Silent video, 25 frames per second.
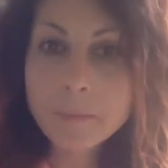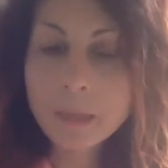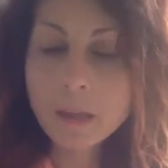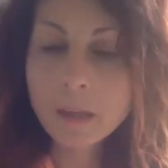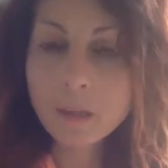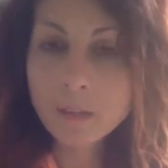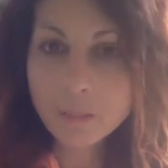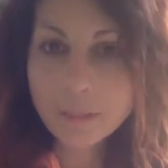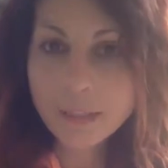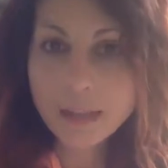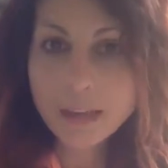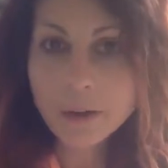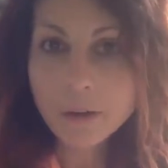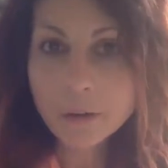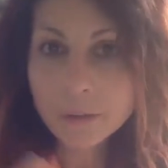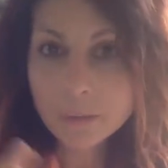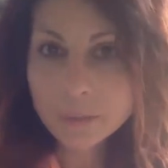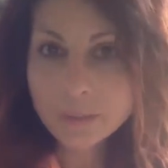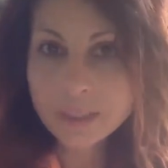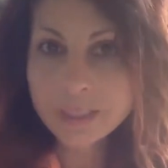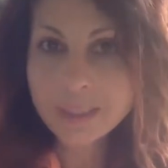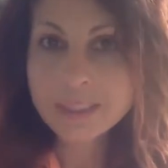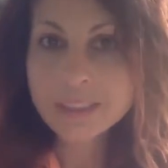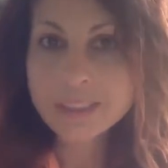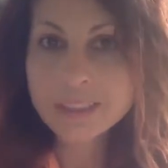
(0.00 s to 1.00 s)
allow
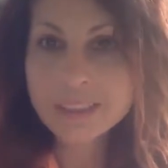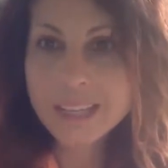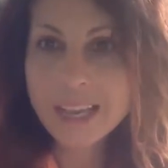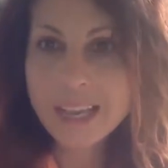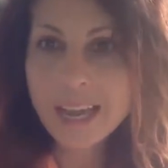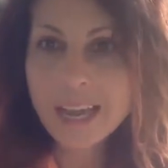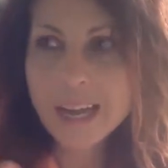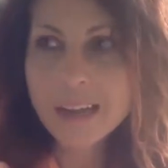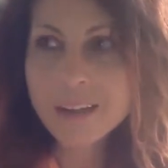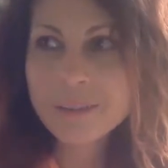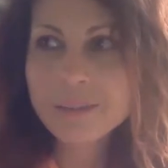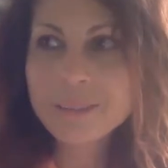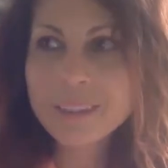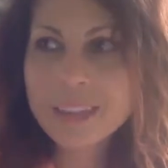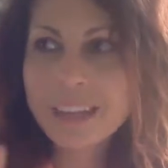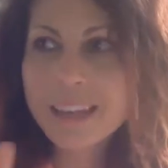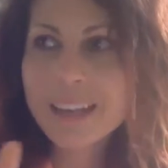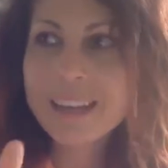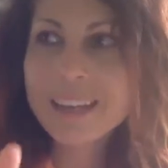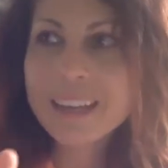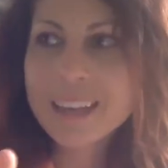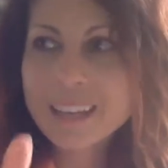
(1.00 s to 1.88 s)
me to have that